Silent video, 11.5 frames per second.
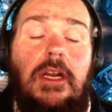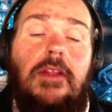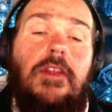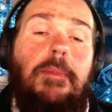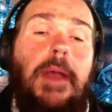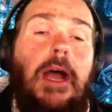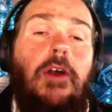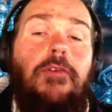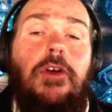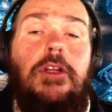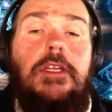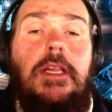It's a powerful
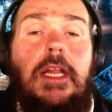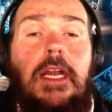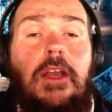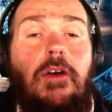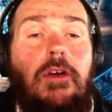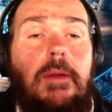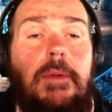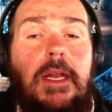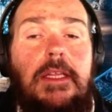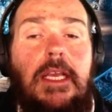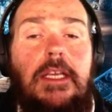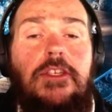Kundalini Yoga
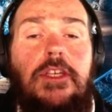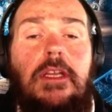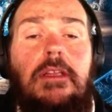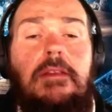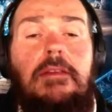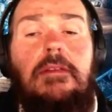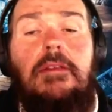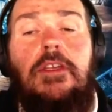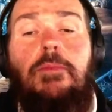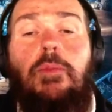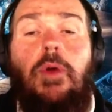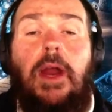meditation to
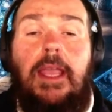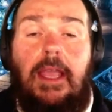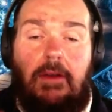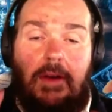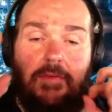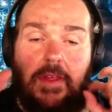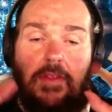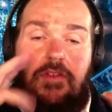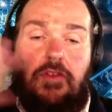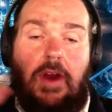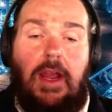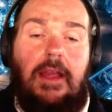break out of this
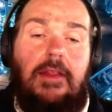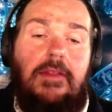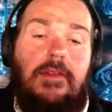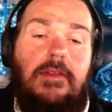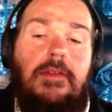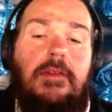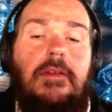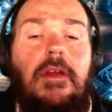trance.